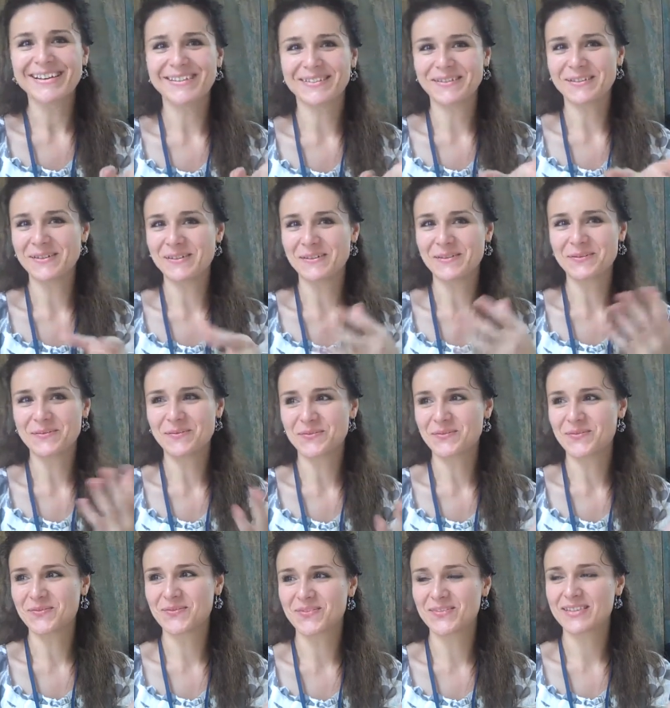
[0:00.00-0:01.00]

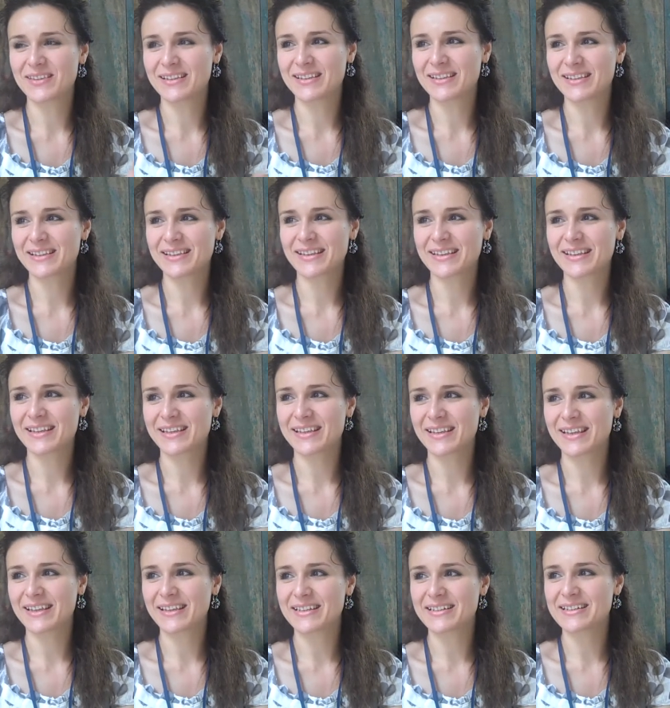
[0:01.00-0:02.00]
um,
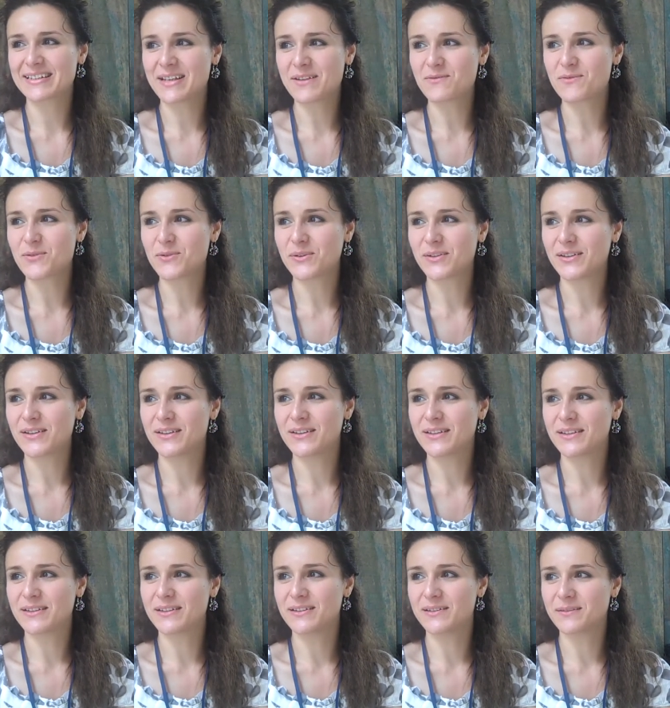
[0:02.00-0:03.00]

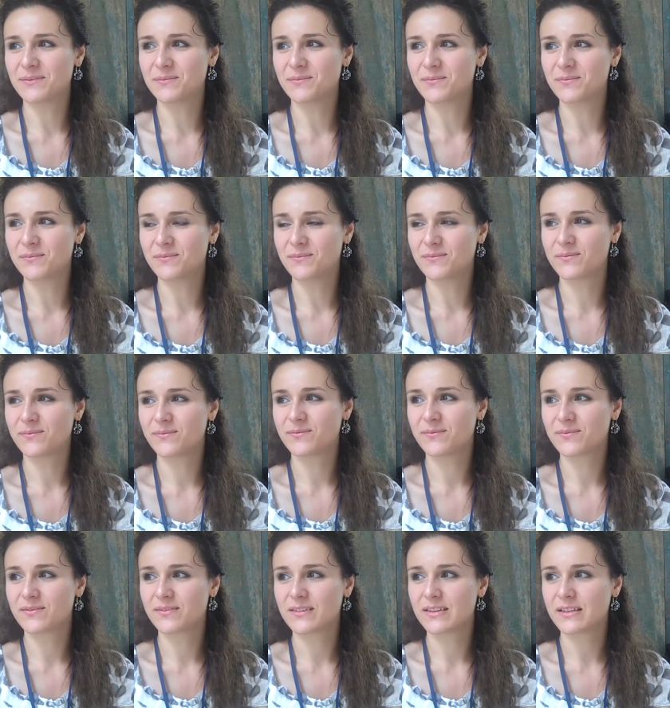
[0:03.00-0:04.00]
several, um,
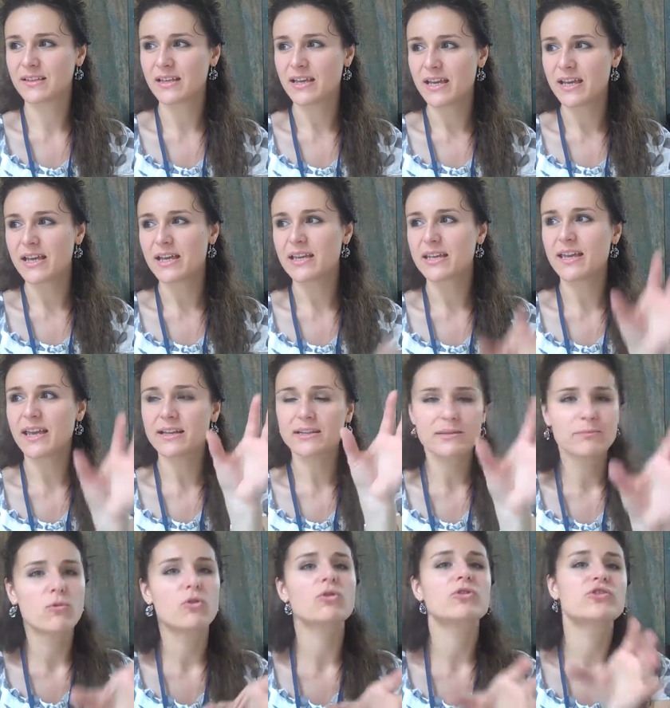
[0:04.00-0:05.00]

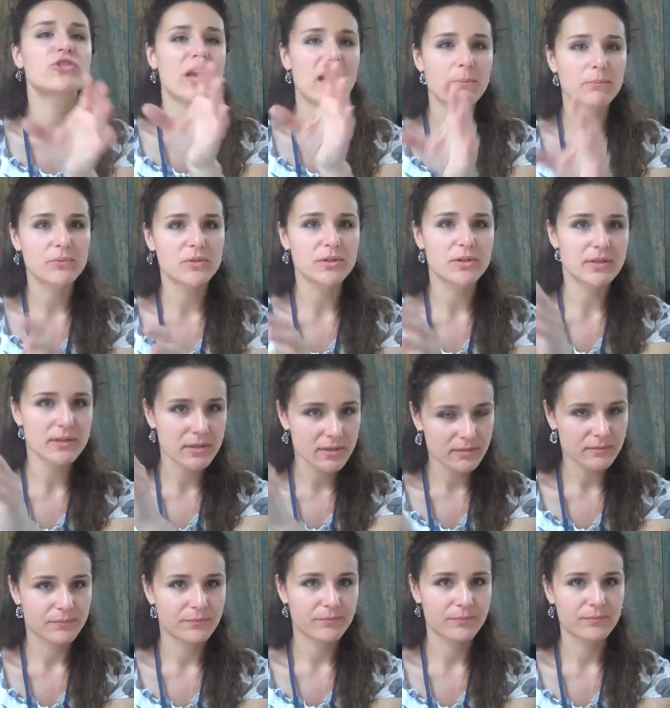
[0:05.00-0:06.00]
yeah, small
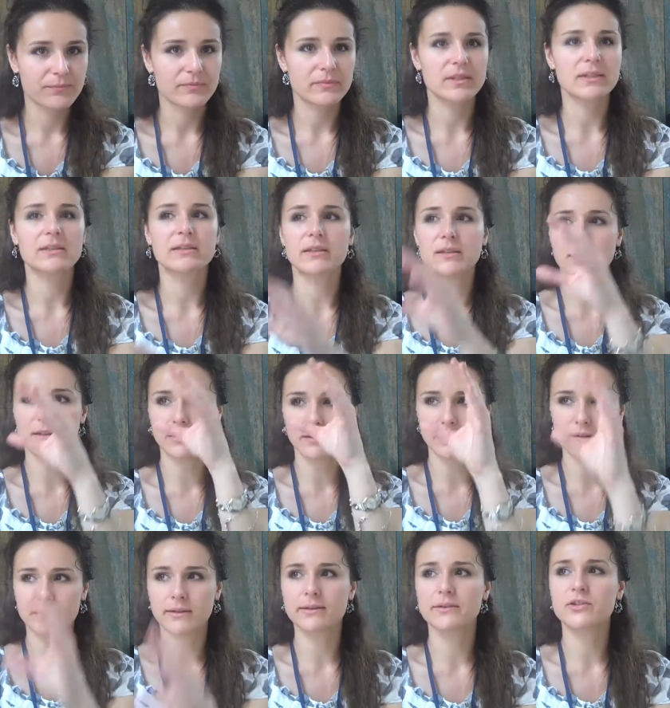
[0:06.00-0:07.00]
chapters,
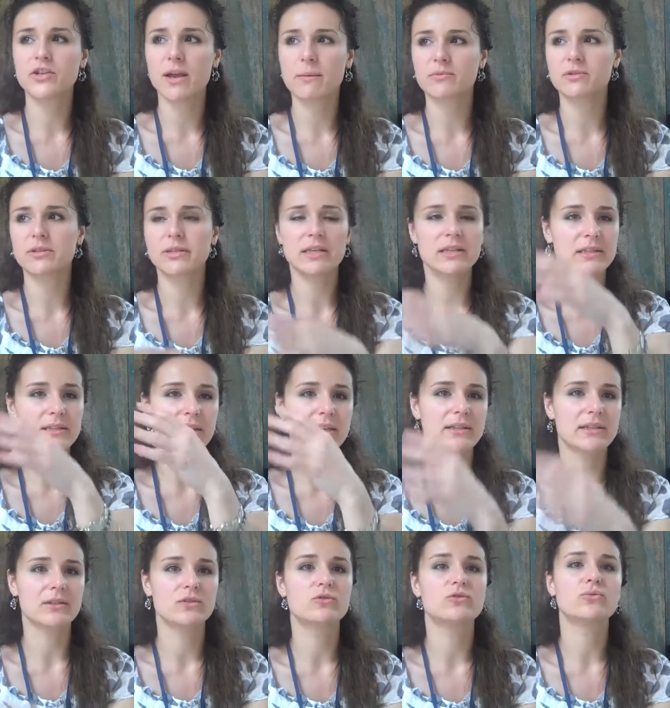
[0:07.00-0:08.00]
uh, a chapter
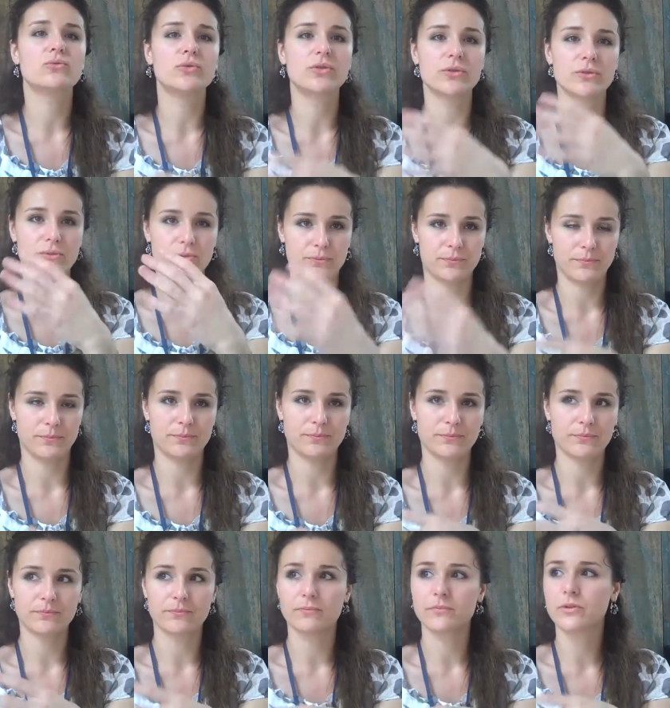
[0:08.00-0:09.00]
dedicated to the
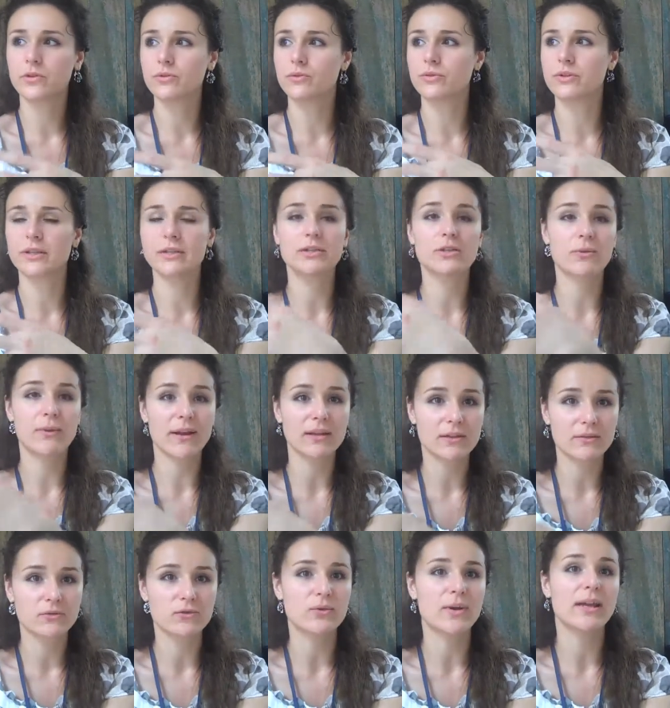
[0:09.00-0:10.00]
um, to the
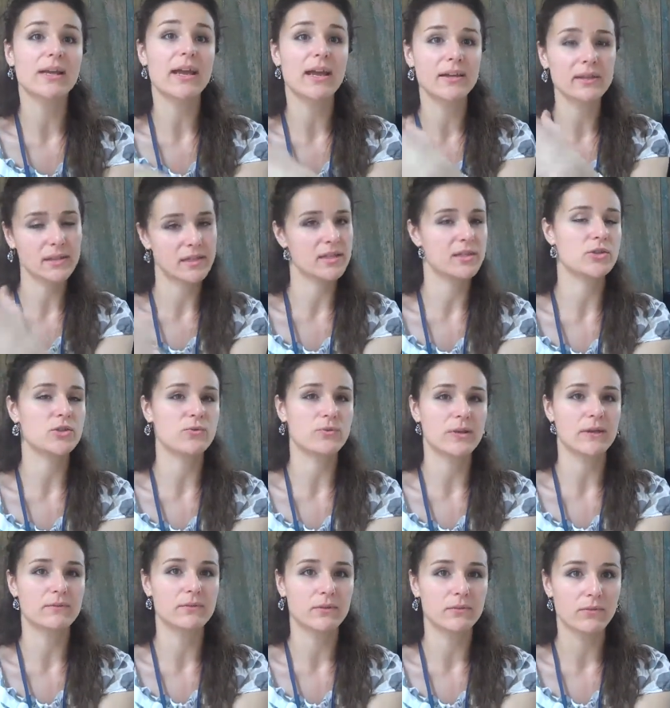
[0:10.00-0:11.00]
interactive trail and the
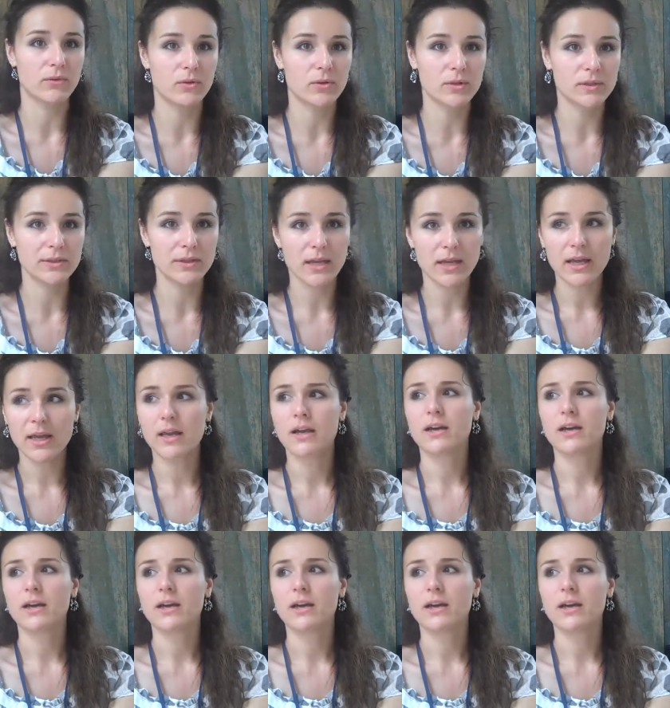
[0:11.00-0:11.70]
history of the fort,